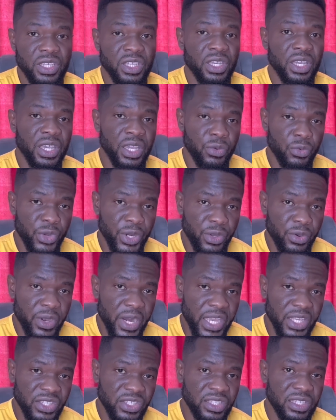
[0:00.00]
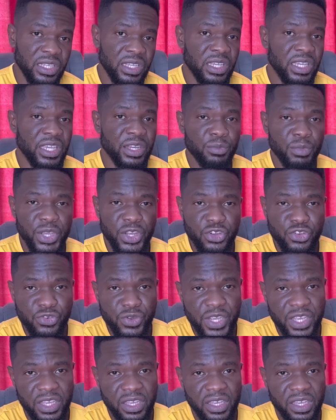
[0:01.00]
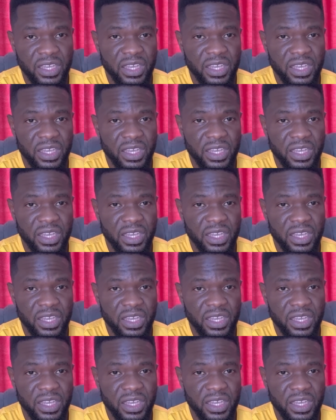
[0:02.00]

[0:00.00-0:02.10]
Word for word: in regret, in misery,